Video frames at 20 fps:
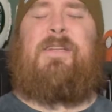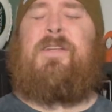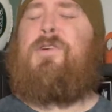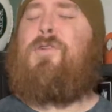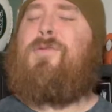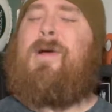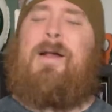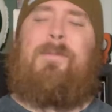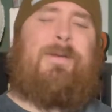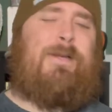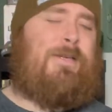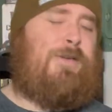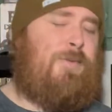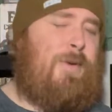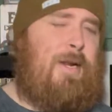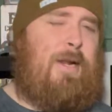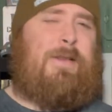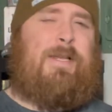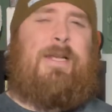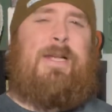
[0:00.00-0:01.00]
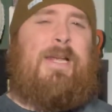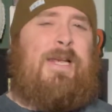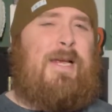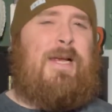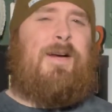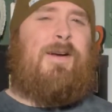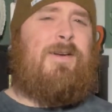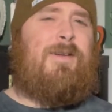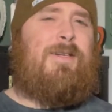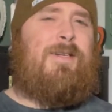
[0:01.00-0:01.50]
incredibly sweet on the
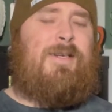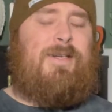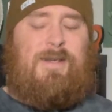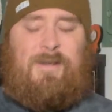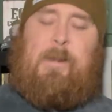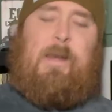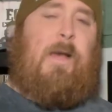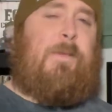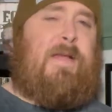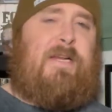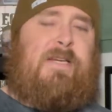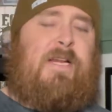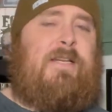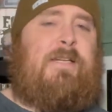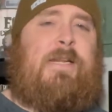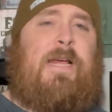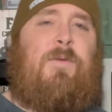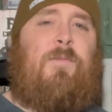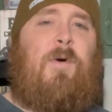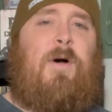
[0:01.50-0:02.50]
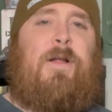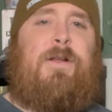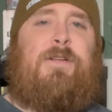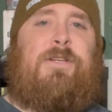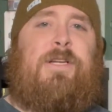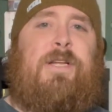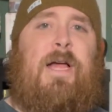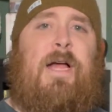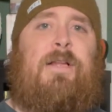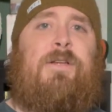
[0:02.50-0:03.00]
ears. I mean, since day one,
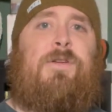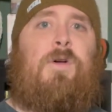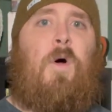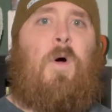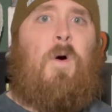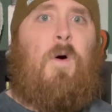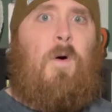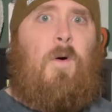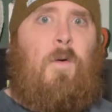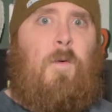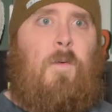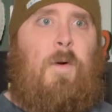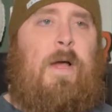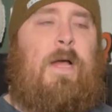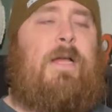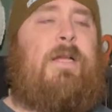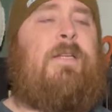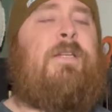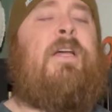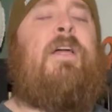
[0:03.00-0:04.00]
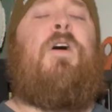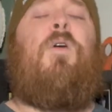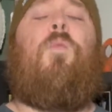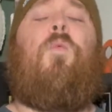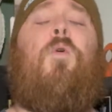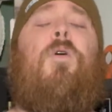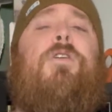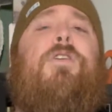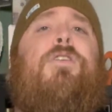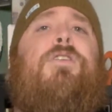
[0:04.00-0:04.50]
she has always
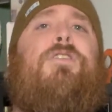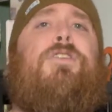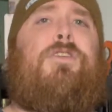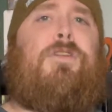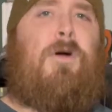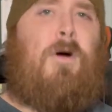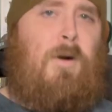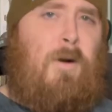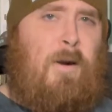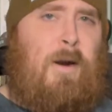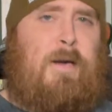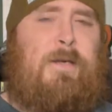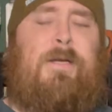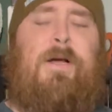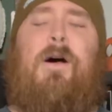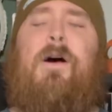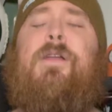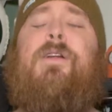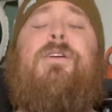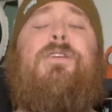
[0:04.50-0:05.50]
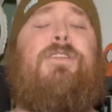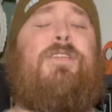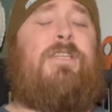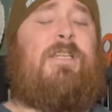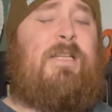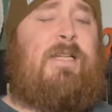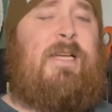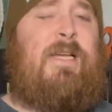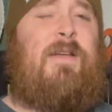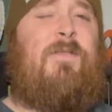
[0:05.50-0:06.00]
worn her heart on her
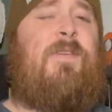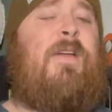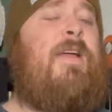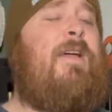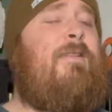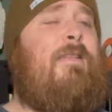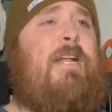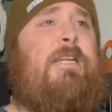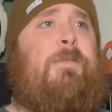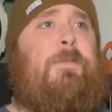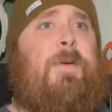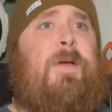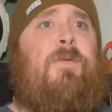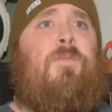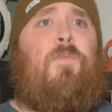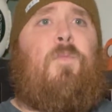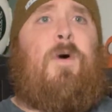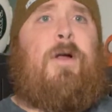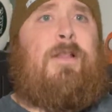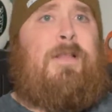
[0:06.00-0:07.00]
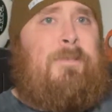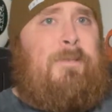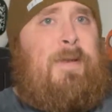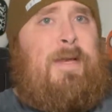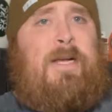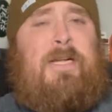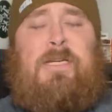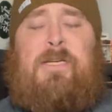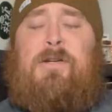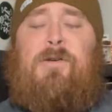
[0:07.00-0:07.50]
sleeve. That's been one of the
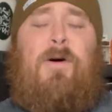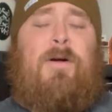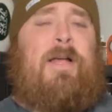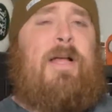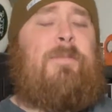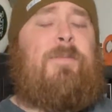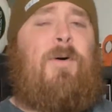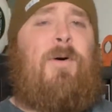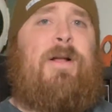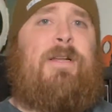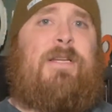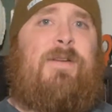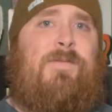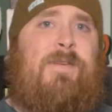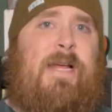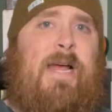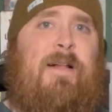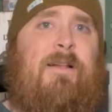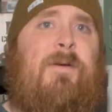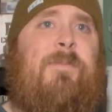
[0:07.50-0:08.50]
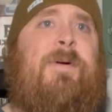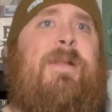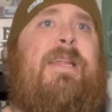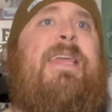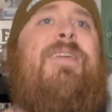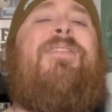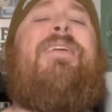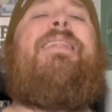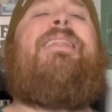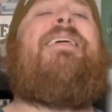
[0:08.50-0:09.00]
biggest talking points of Taylor, but
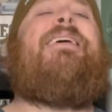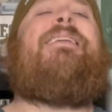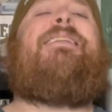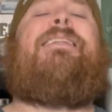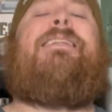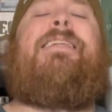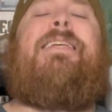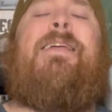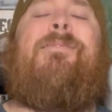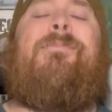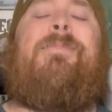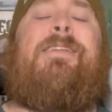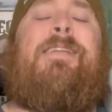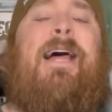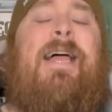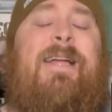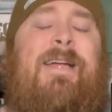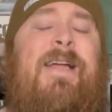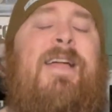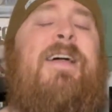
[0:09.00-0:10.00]
even this seems like